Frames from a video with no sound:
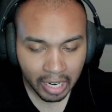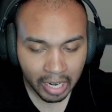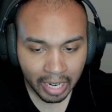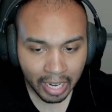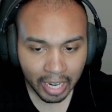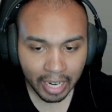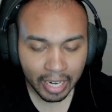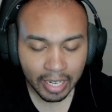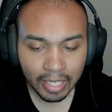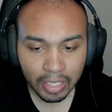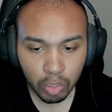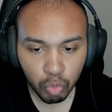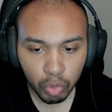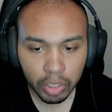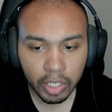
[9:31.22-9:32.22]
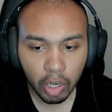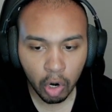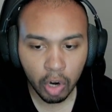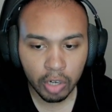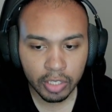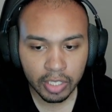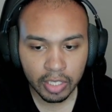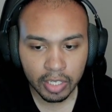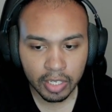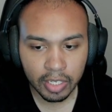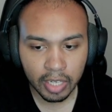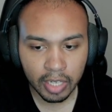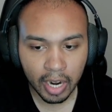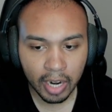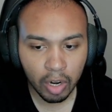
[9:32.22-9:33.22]
It's really hard to
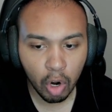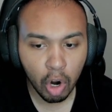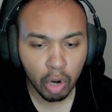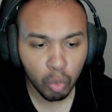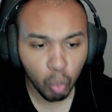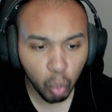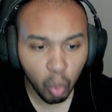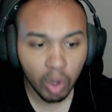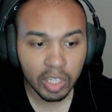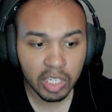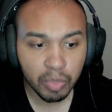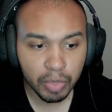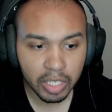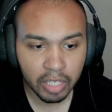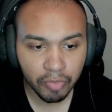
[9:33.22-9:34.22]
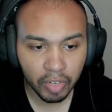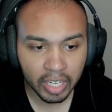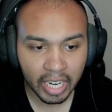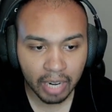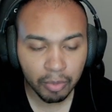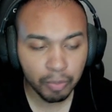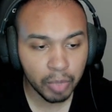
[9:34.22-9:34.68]
decide on one specific game